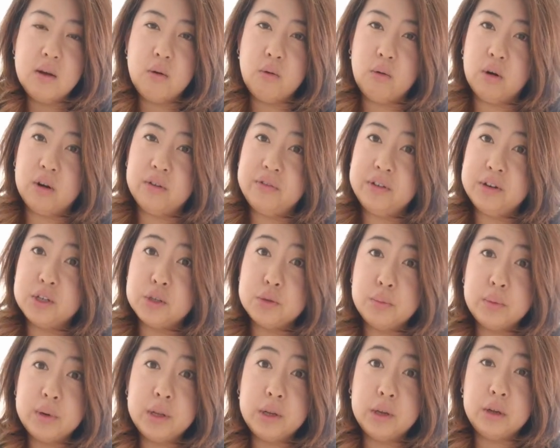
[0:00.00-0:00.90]
or if you
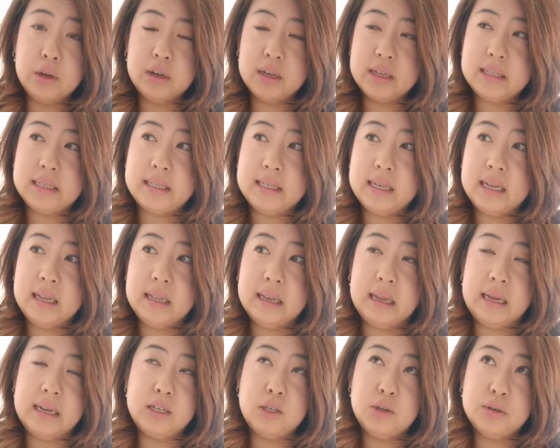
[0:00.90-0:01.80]
just want to look and see,
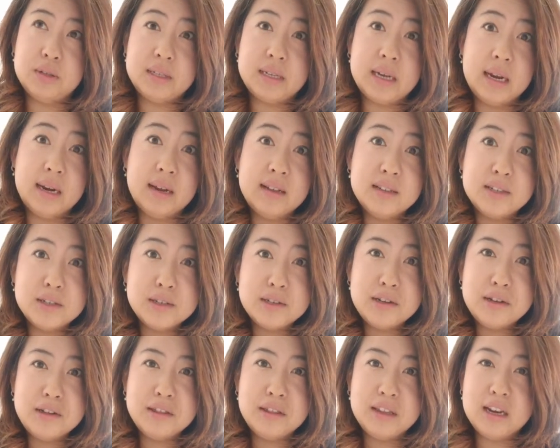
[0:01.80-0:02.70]
like do a side
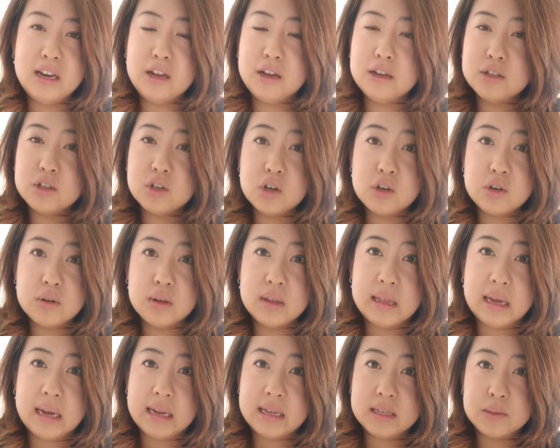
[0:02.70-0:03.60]
hustle, then you can start
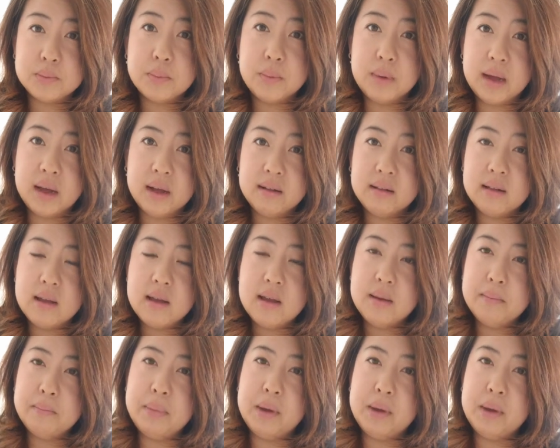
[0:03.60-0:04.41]
doing that as well.